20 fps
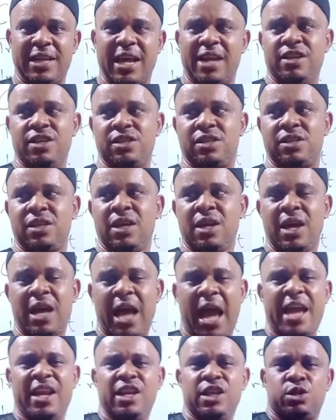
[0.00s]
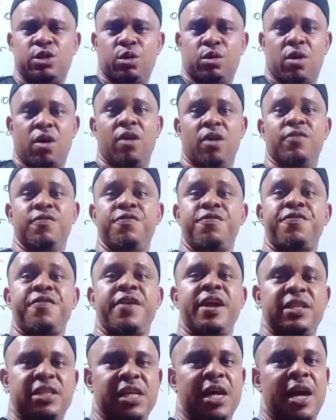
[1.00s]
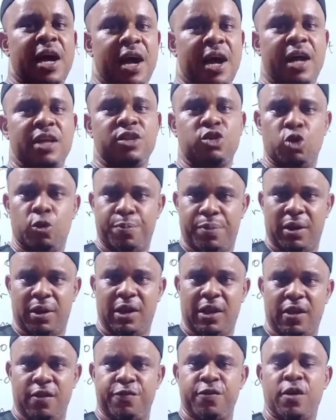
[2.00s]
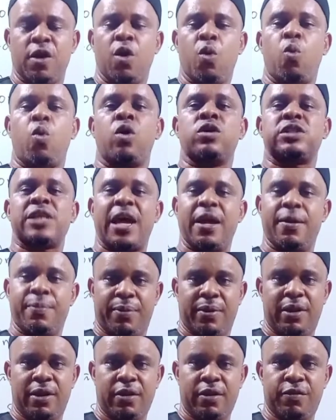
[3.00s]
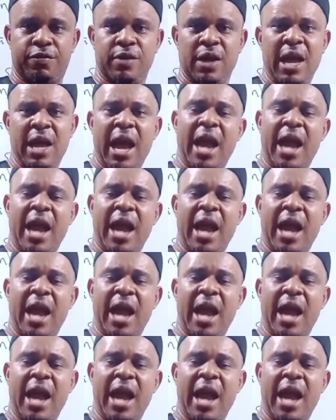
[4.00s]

That is, I need to convert her to believe what I believe.